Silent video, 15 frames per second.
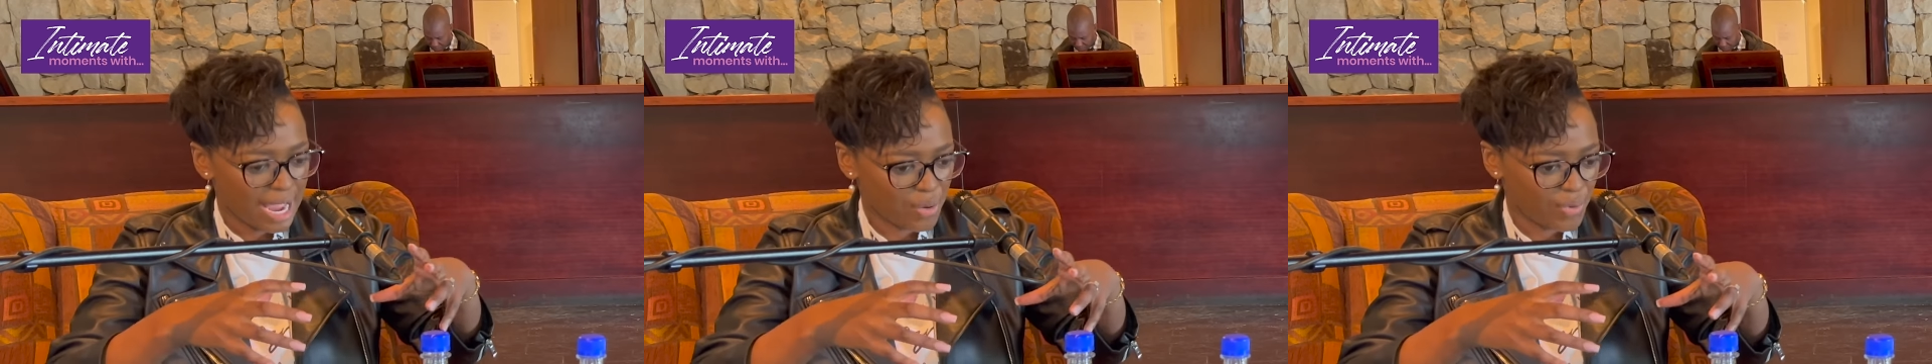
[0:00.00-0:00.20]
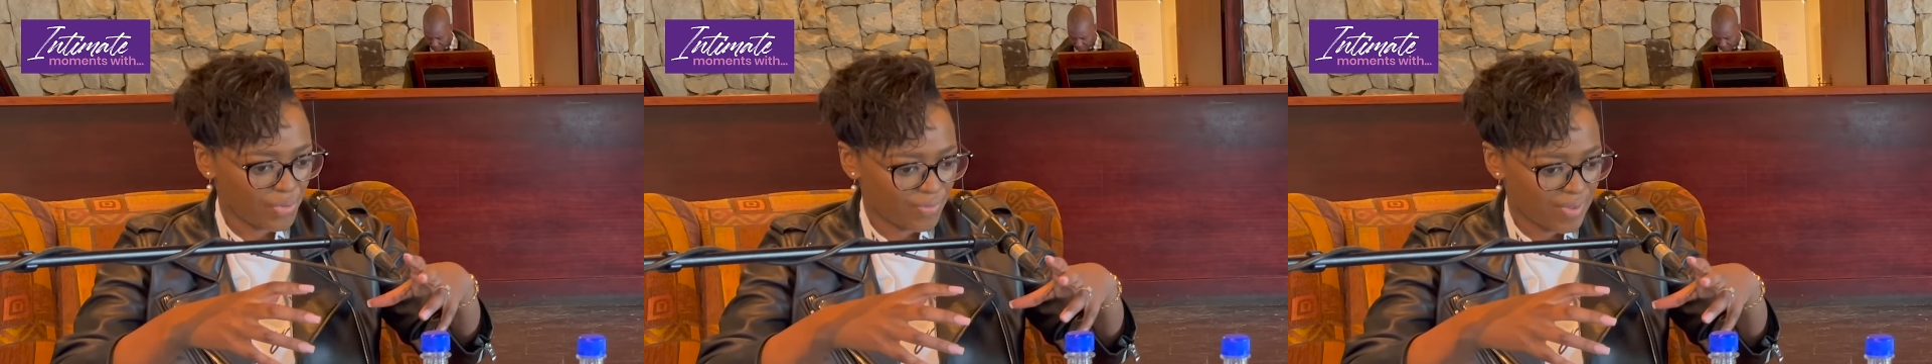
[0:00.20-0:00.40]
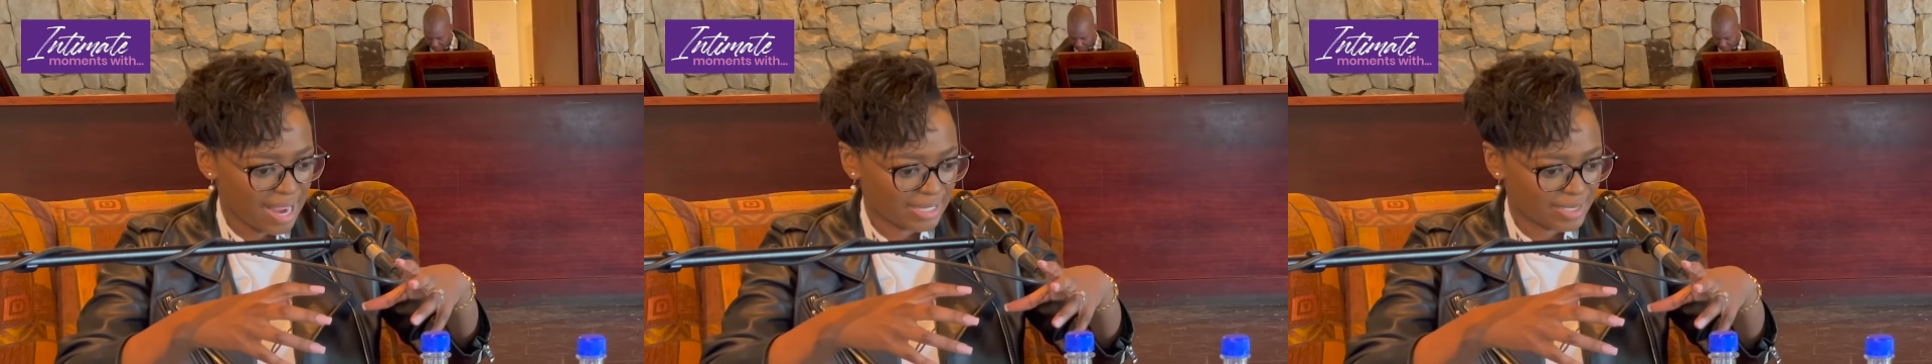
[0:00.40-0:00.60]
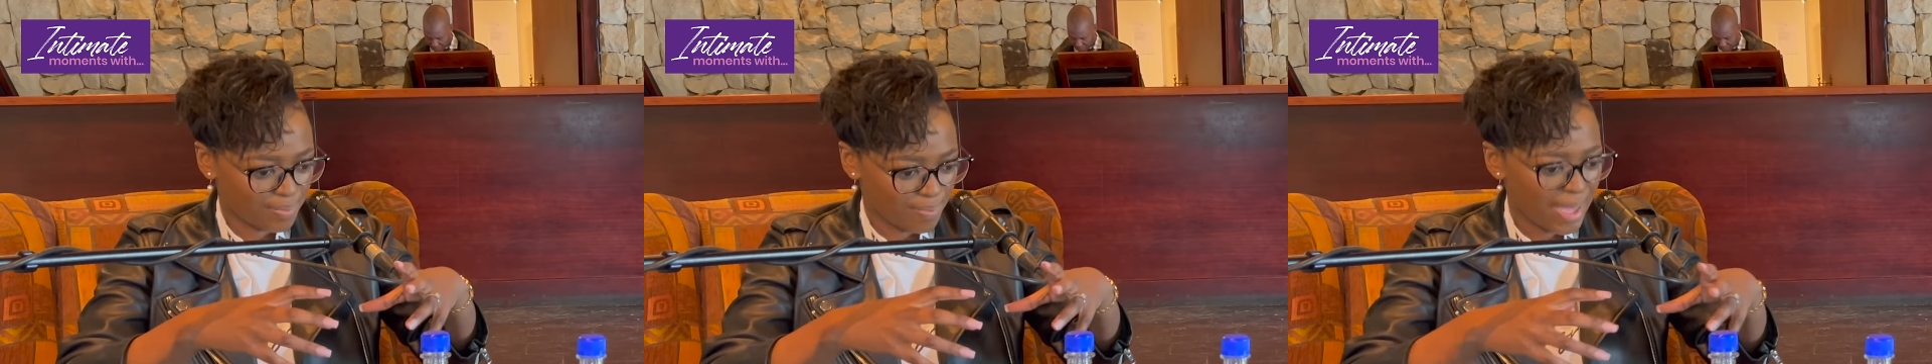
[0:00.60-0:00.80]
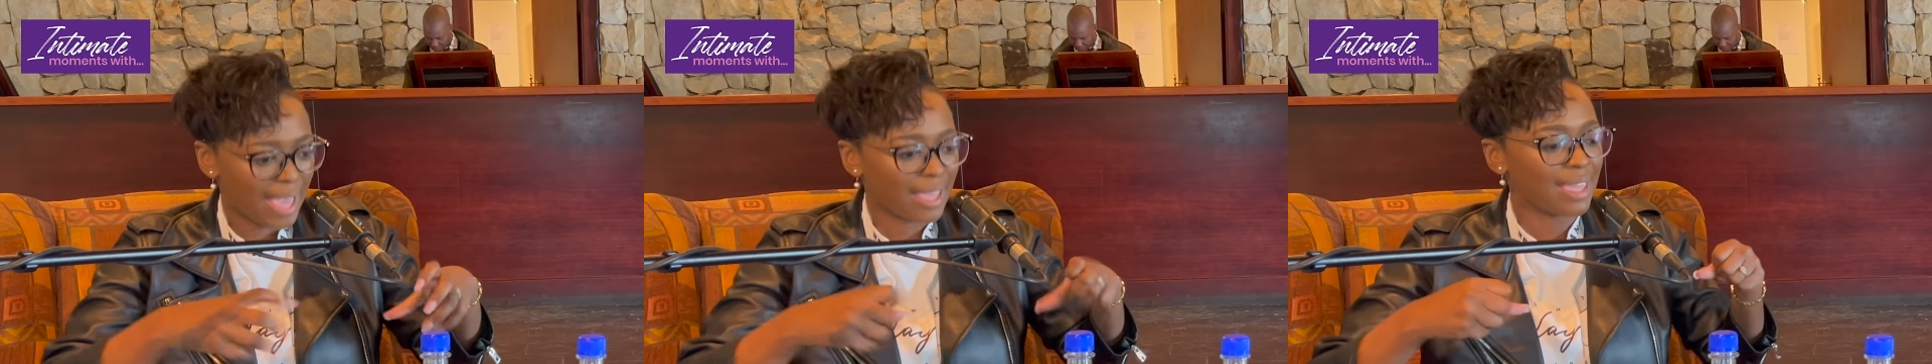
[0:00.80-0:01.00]
and
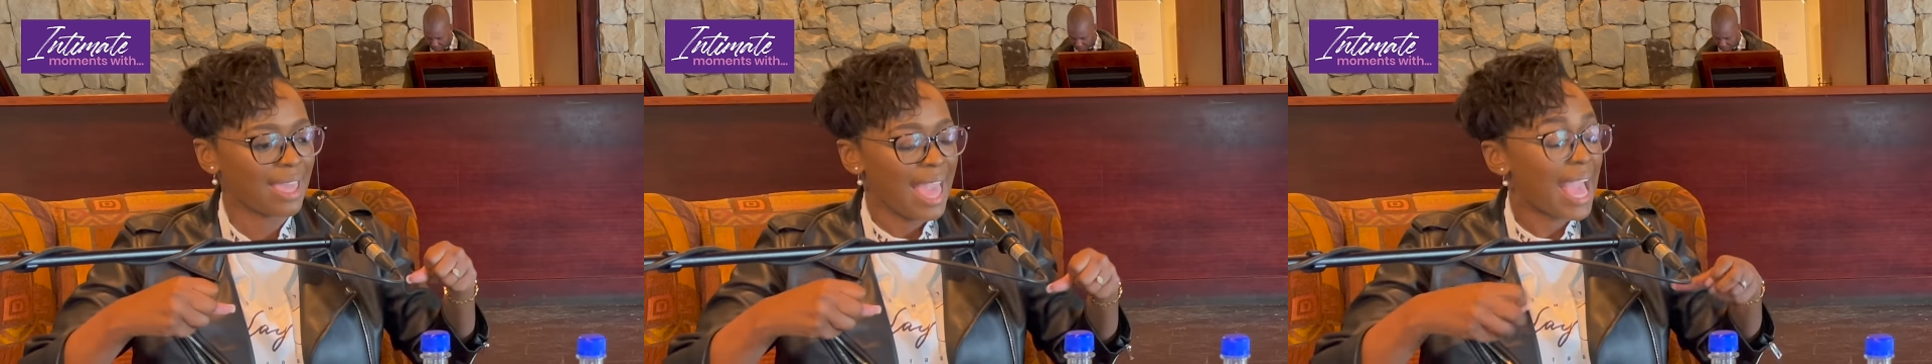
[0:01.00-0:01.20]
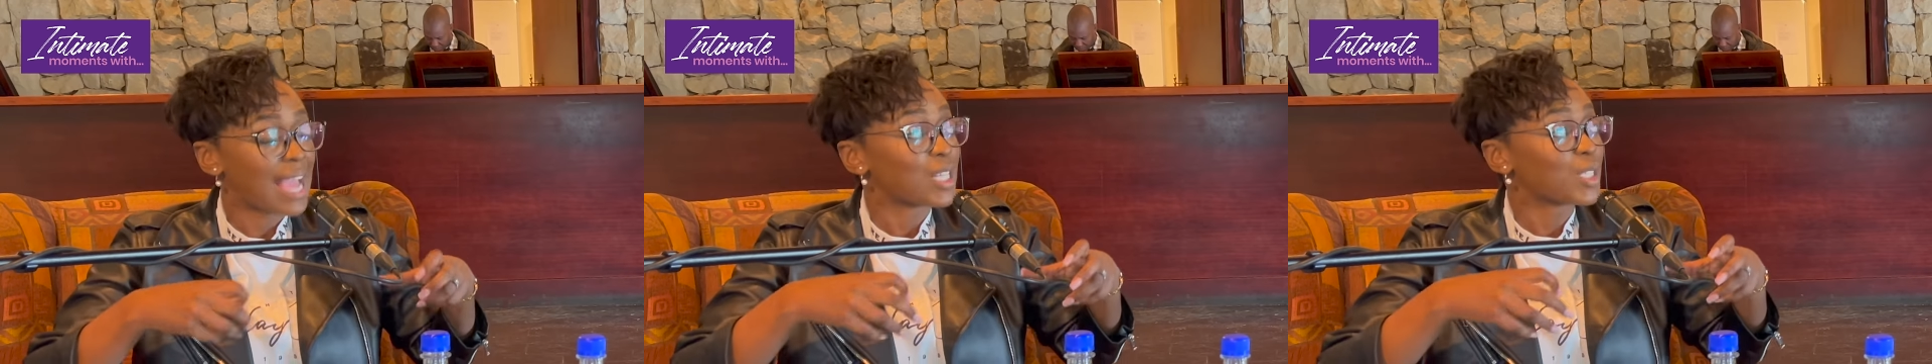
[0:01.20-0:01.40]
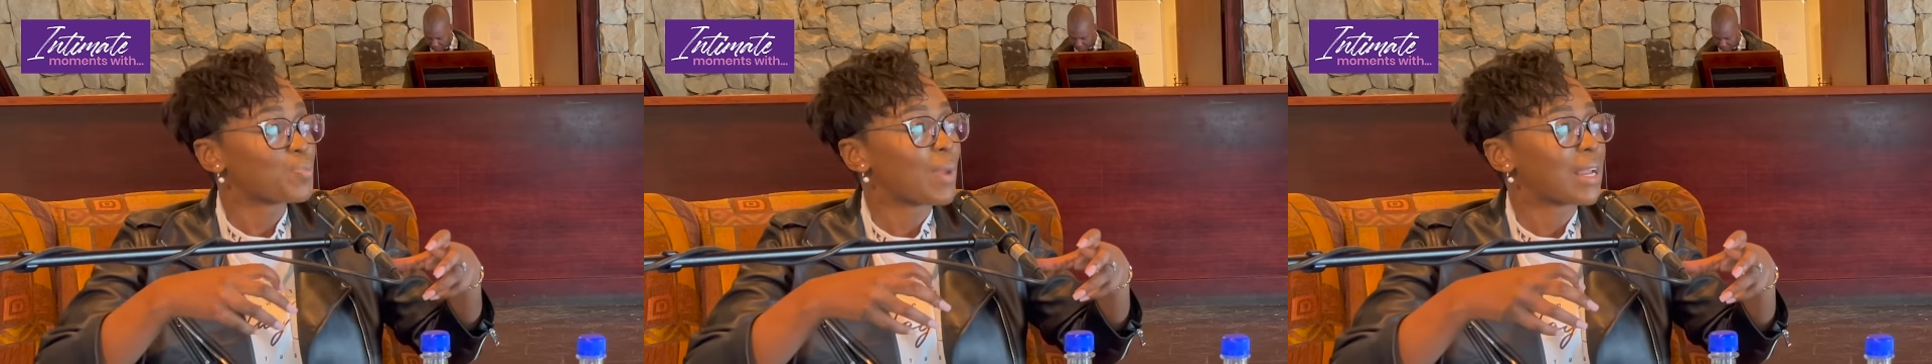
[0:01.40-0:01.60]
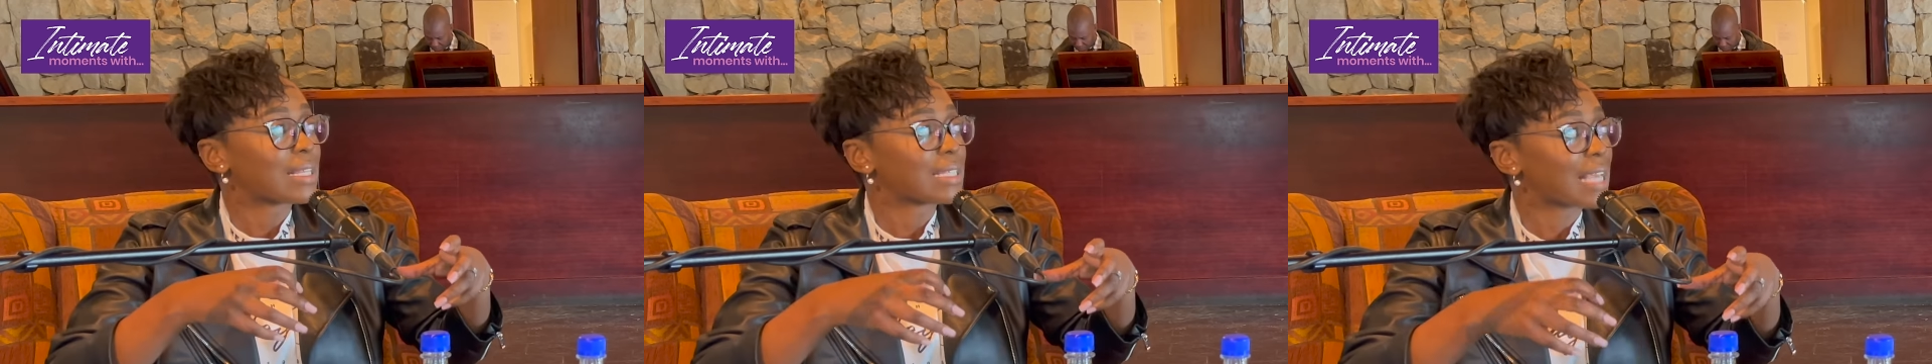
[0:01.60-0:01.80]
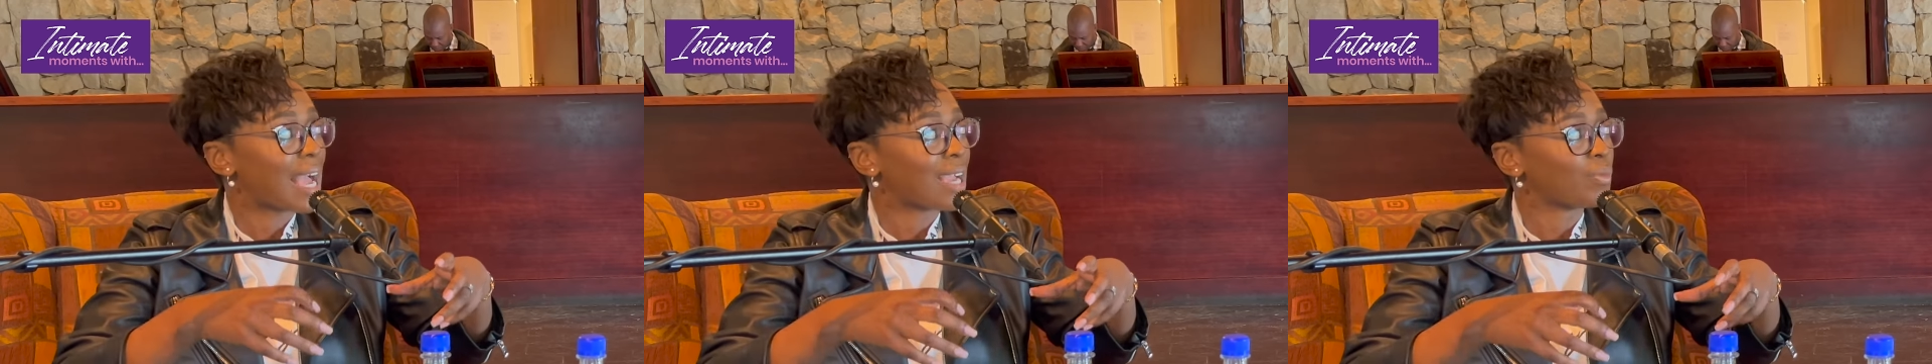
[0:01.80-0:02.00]
reflect back and
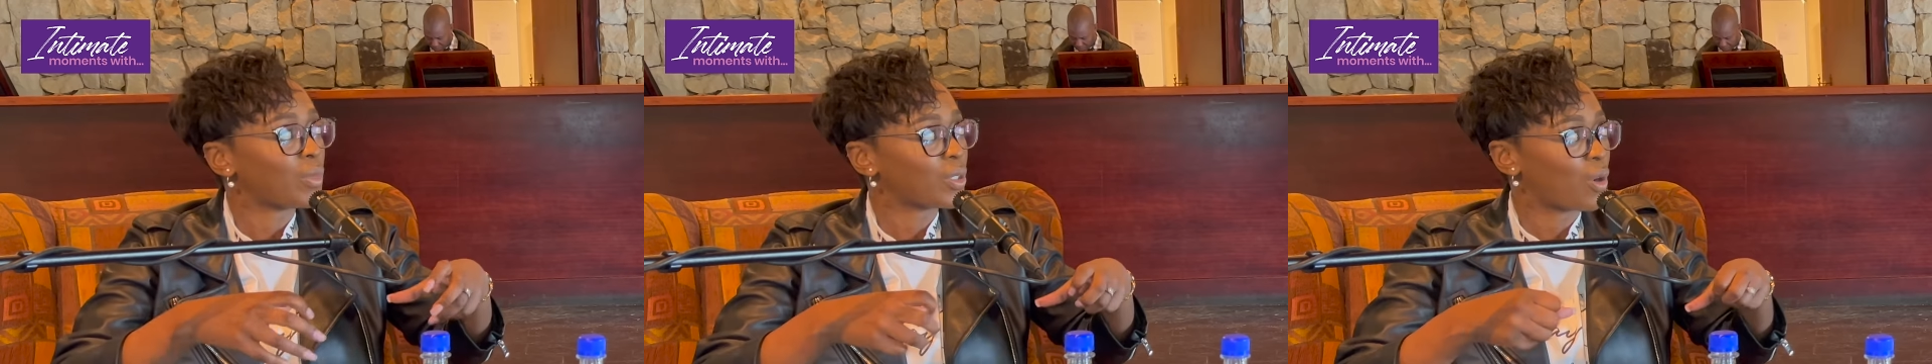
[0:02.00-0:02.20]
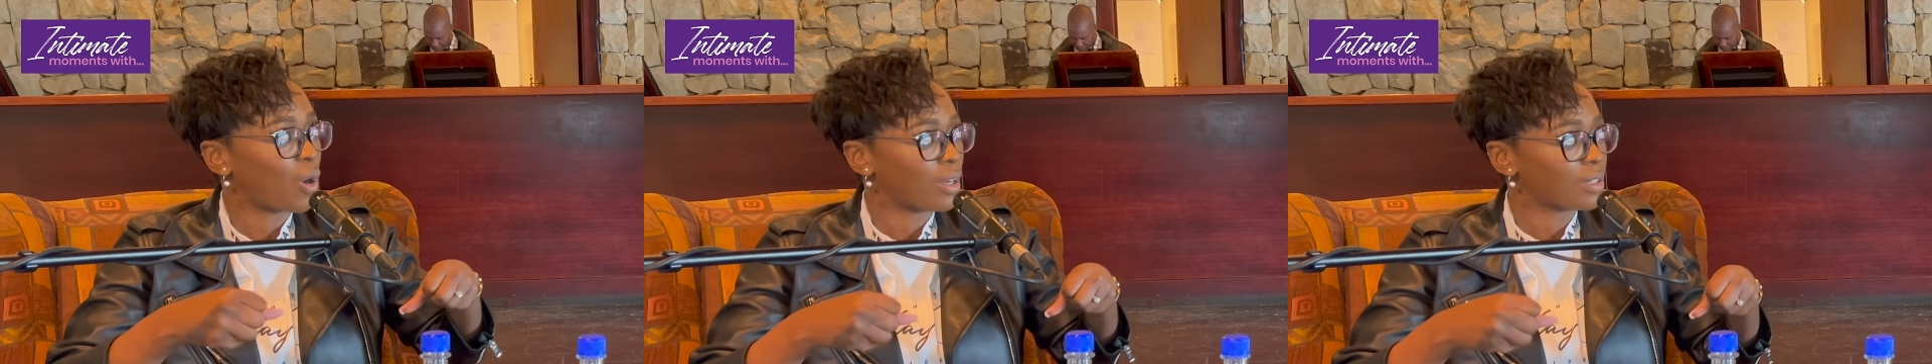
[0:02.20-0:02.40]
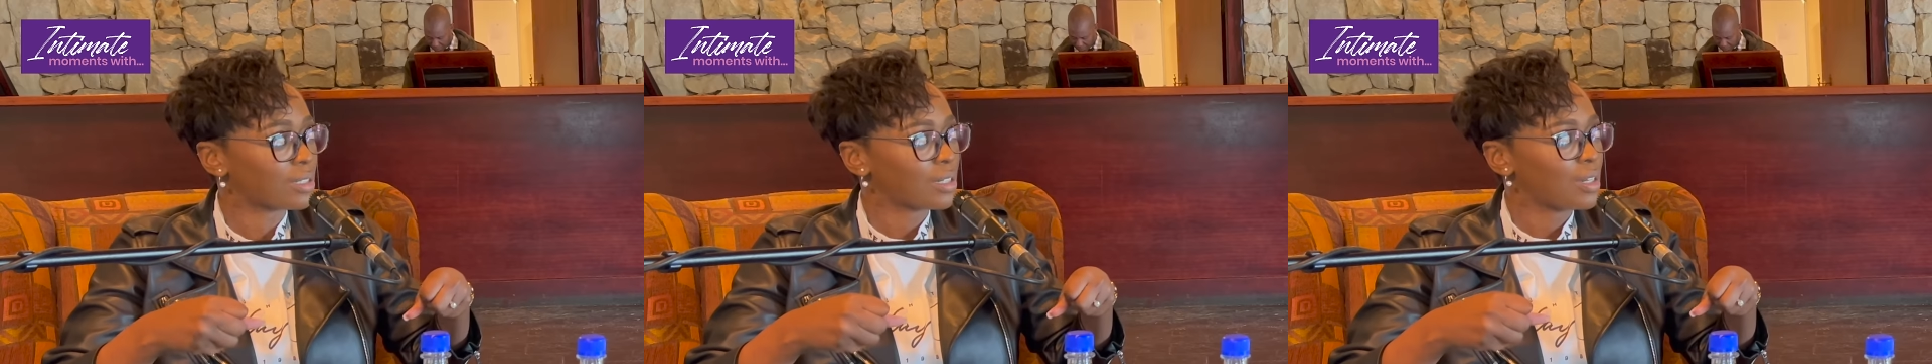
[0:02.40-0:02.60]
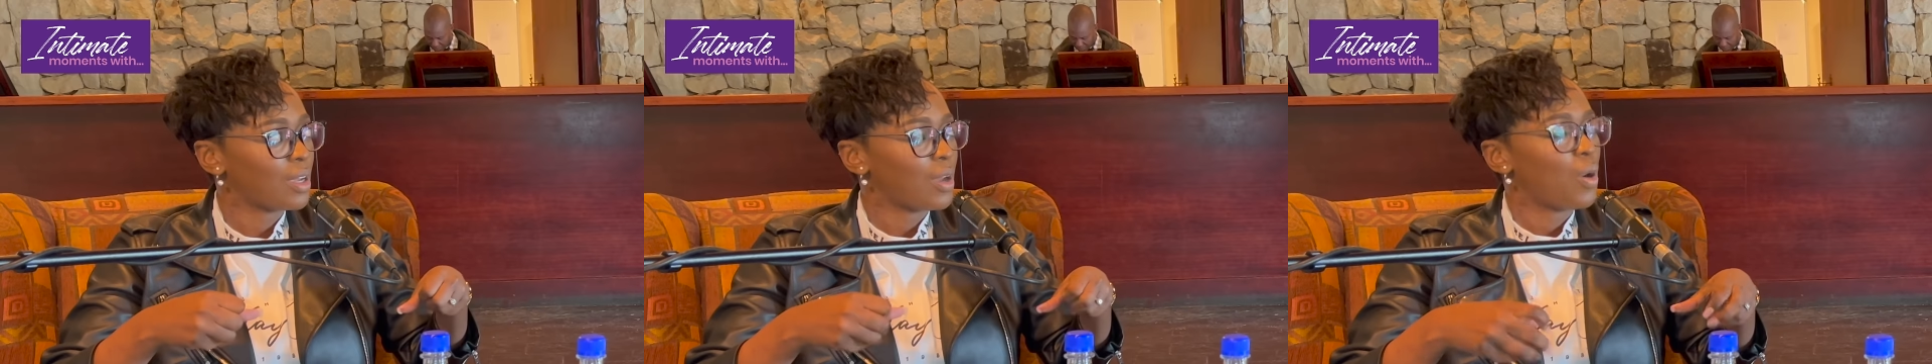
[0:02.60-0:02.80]
spend time with God